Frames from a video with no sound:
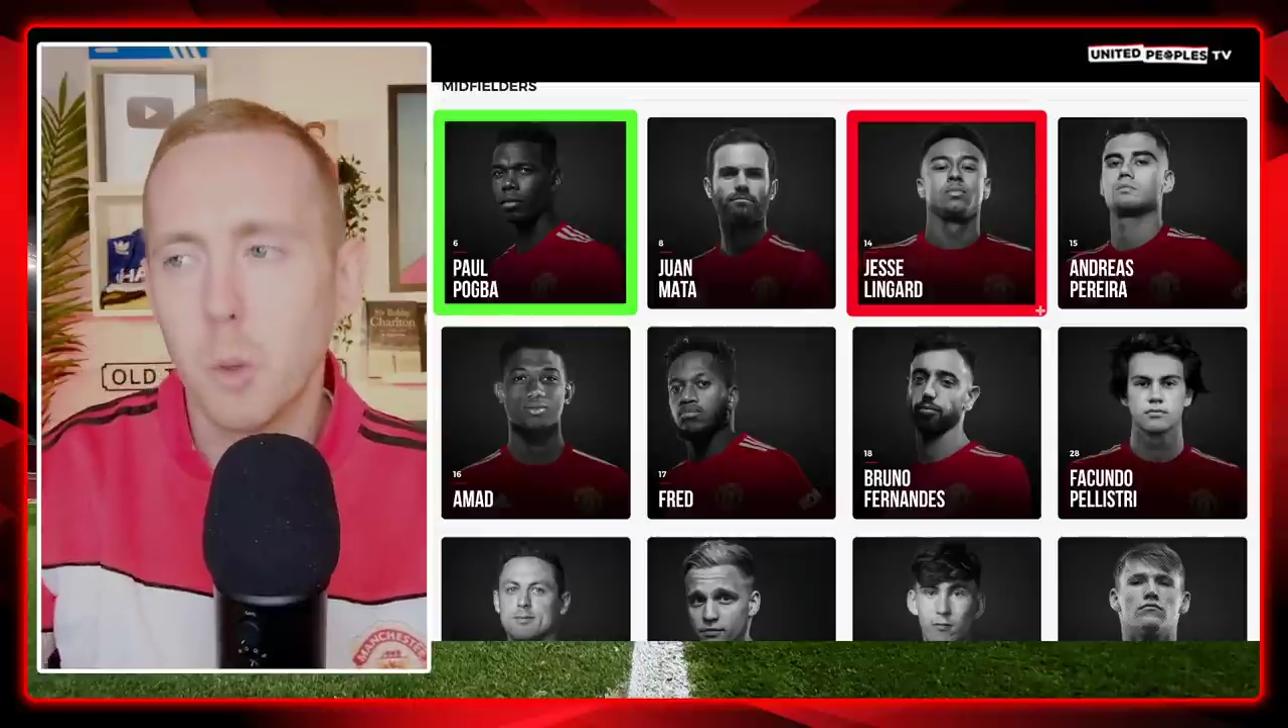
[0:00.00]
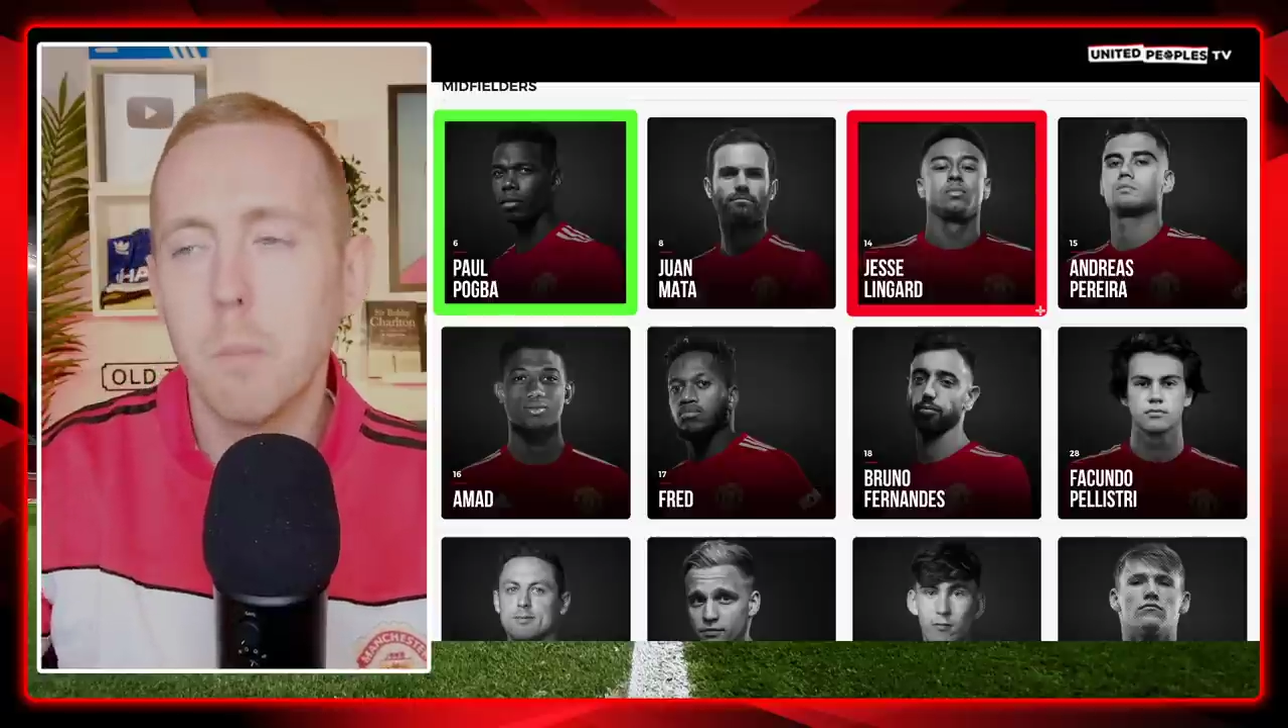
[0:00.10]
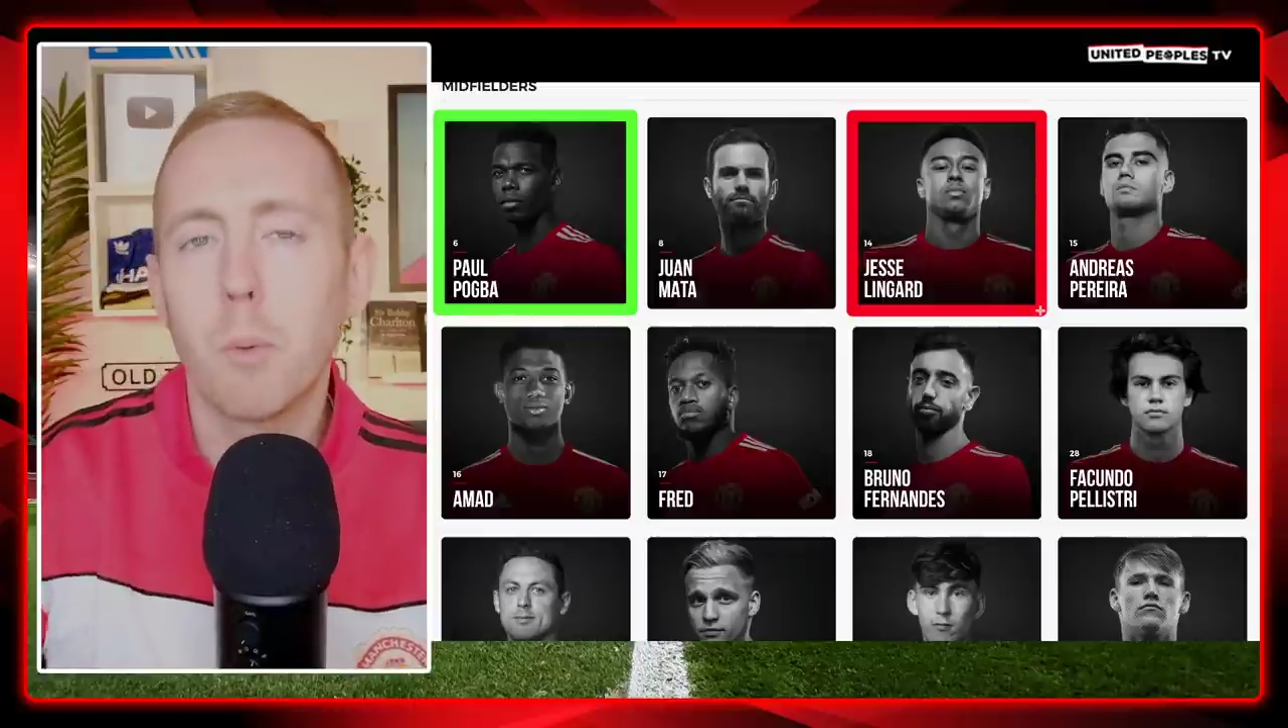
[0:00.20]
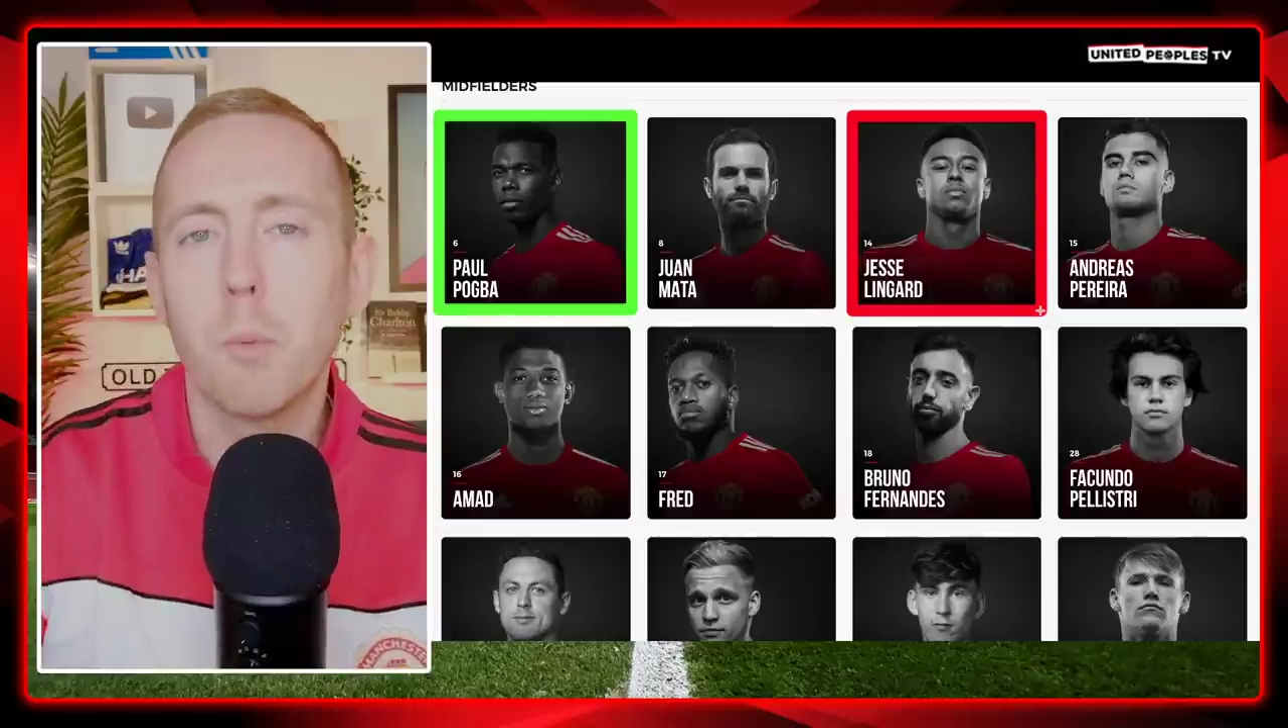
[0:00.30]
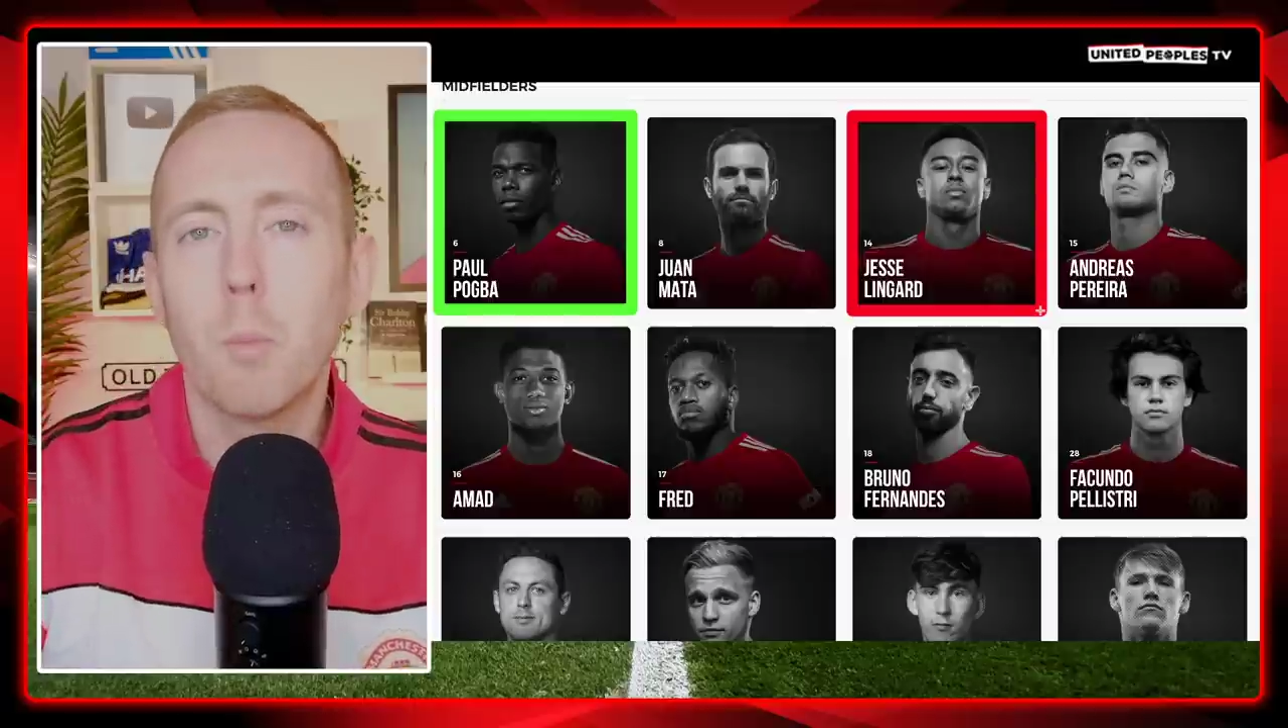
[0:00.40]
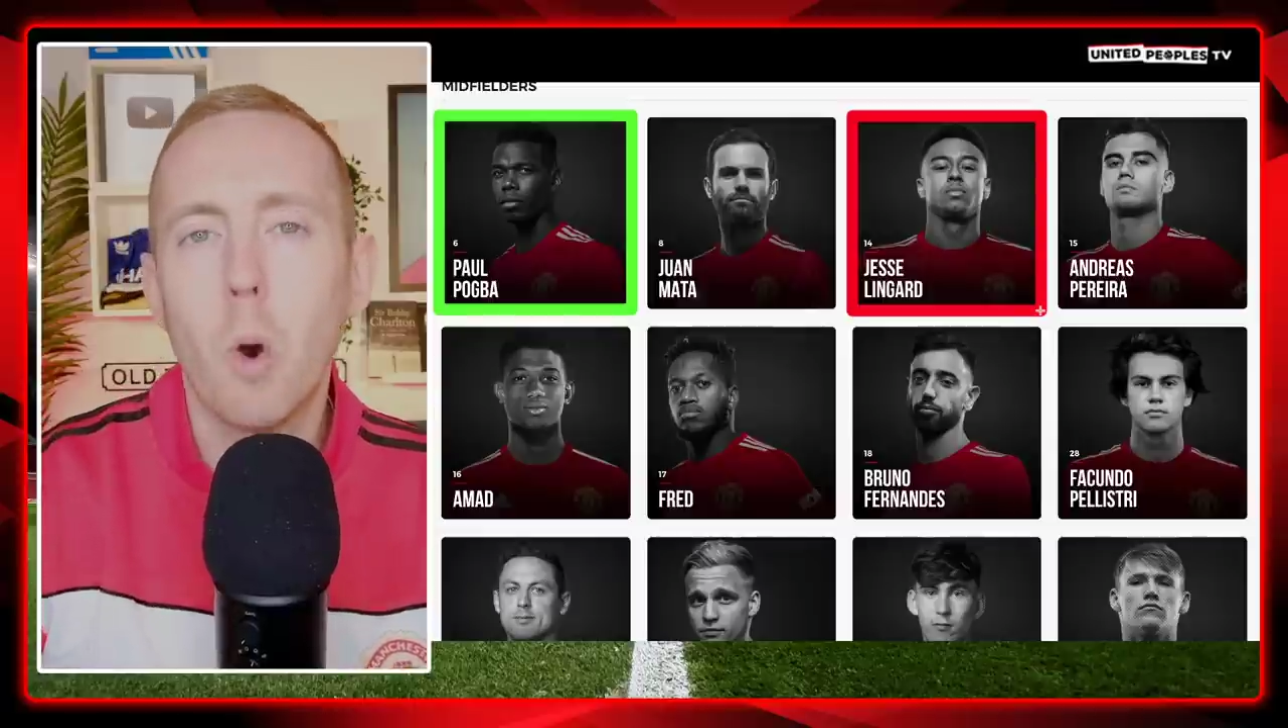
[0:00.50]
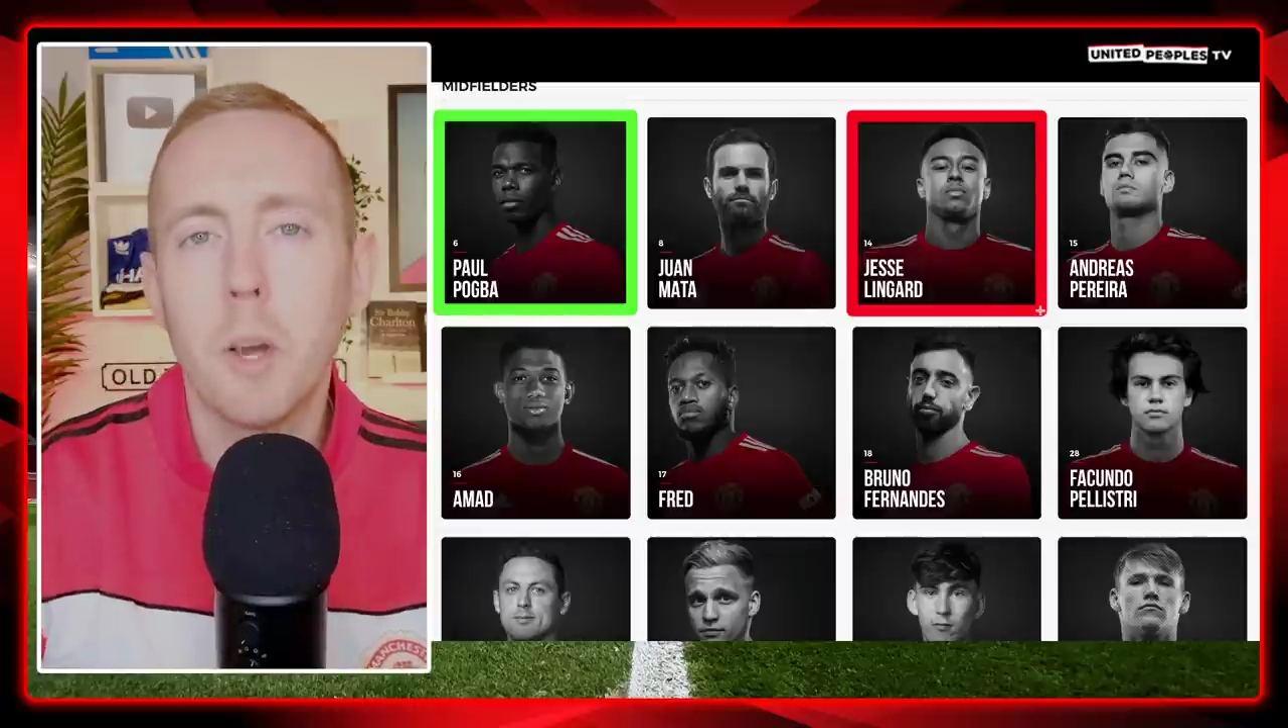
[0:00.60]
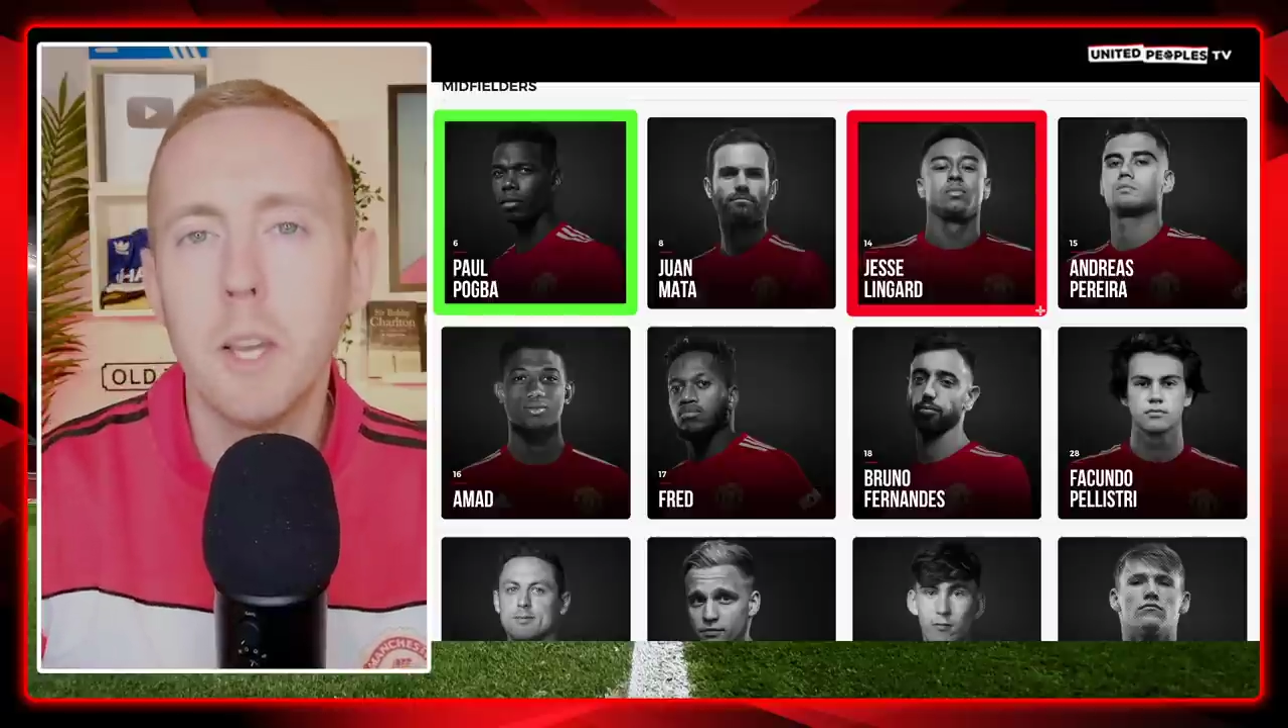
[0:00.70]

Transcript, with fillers: to implement what